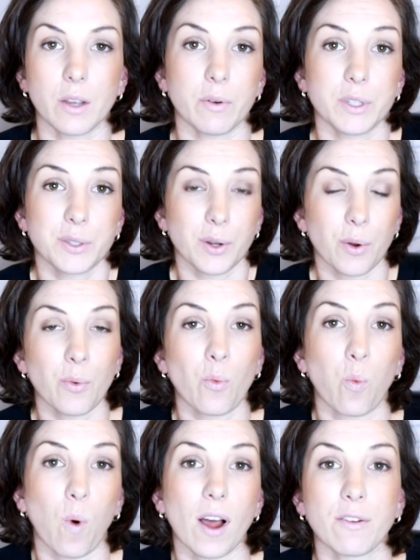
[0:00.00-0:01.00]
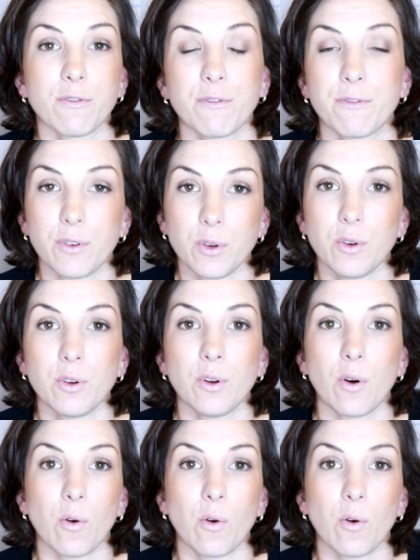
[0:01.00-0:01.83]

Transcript: There is no one food